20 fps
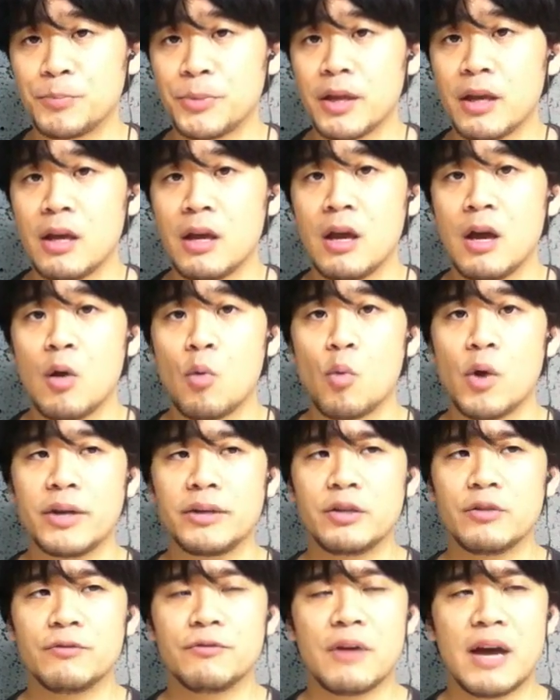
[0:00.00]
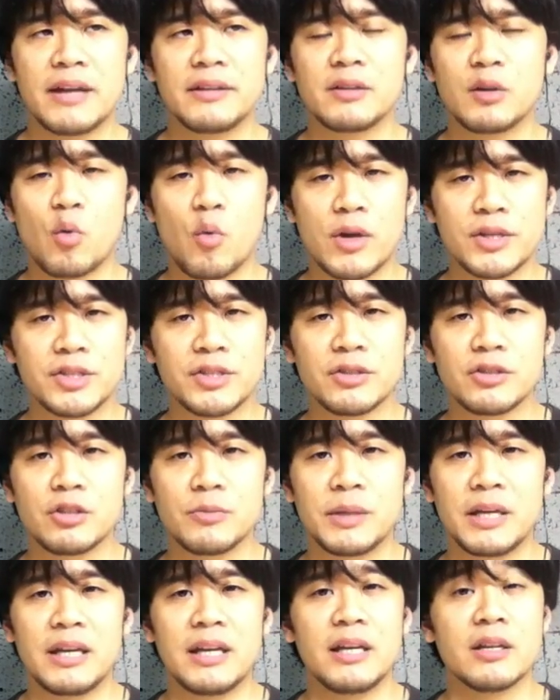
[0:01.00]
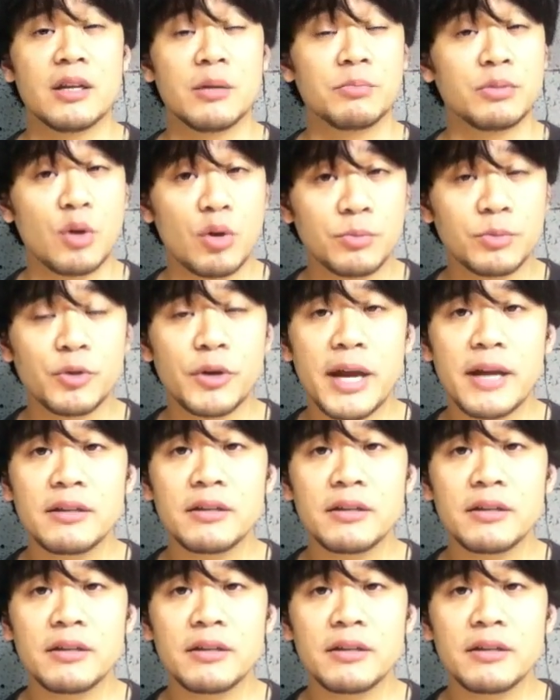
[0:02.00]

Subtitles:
when you find the question to be inappropriate,